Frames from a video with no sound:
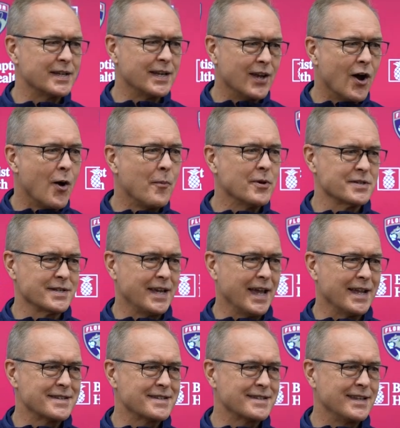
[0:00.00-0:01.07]
that he almost
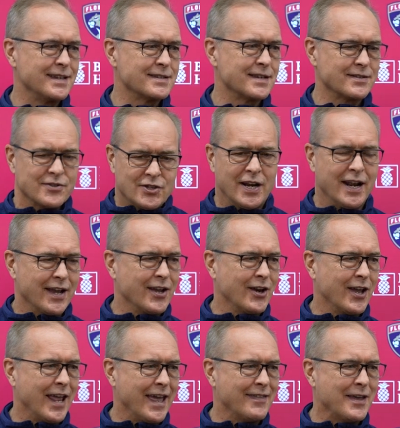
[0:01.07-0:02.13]
gets, that he says, shit, I could
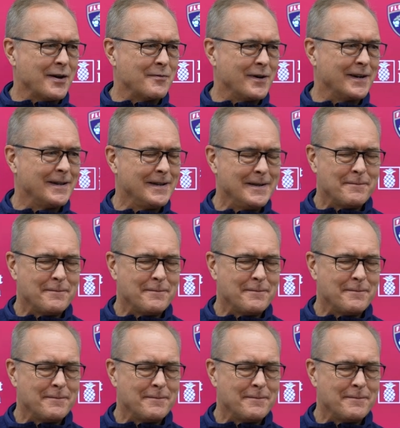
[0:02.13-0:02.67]
have had that one.